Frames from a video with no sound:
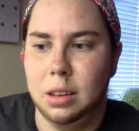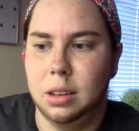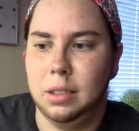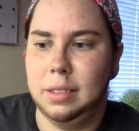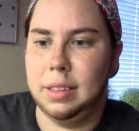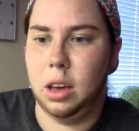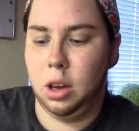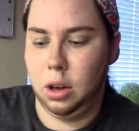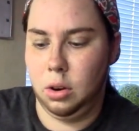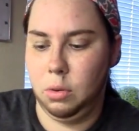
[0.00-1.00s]

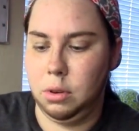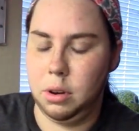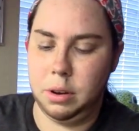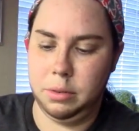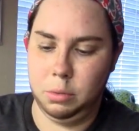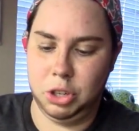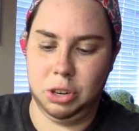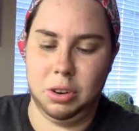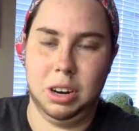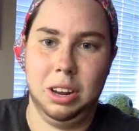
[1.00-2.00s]
So what you're
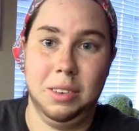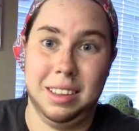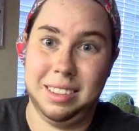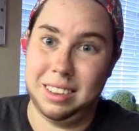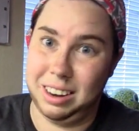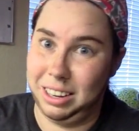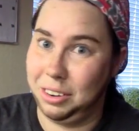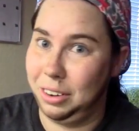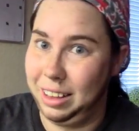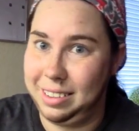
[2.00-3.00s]
going to do, and this is going to
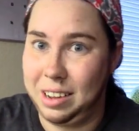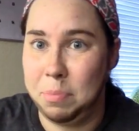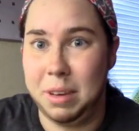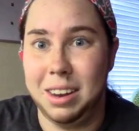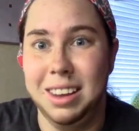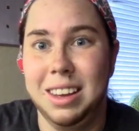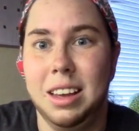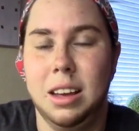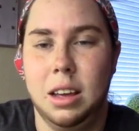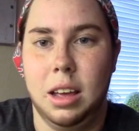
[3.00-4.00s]
look really stupid,
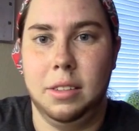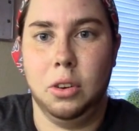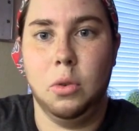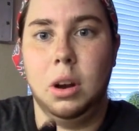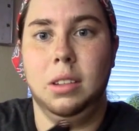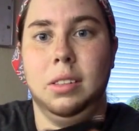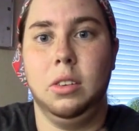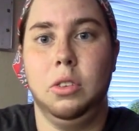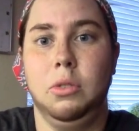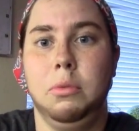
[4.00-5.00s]
is you're going
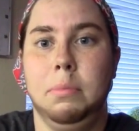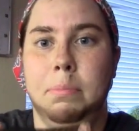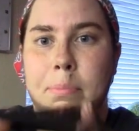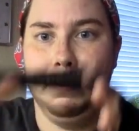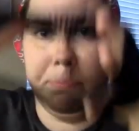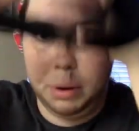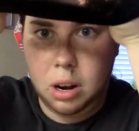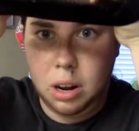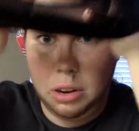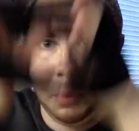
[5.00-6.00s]
to put
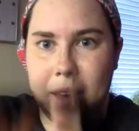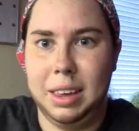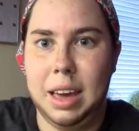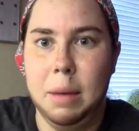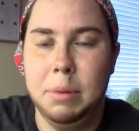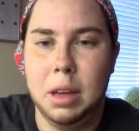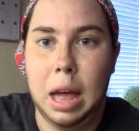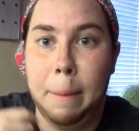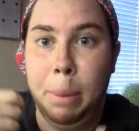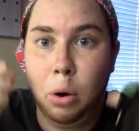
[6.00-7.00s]
on your wig cap
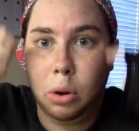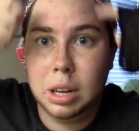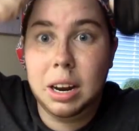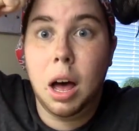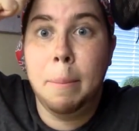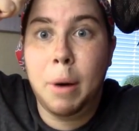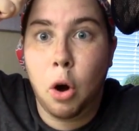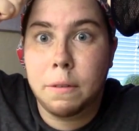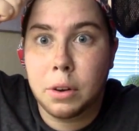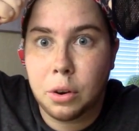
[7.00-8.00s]
and pull it up
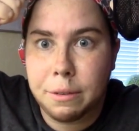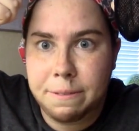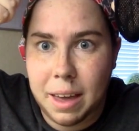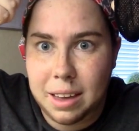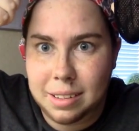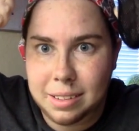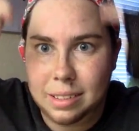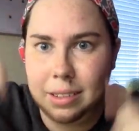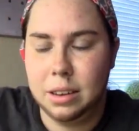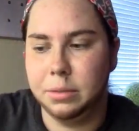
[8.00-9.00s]
over your face.